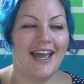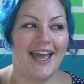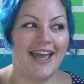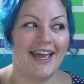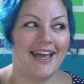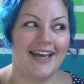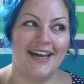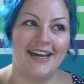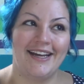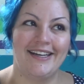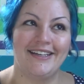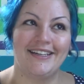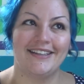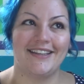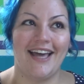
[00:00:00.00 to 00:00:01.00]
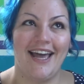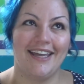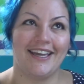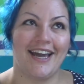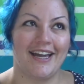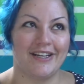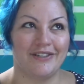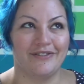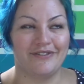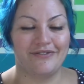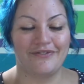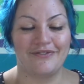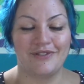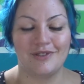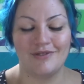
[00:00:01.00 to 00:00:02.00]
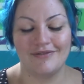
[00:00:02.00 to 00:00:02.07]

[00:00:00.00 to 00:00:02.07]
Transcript: and that kind of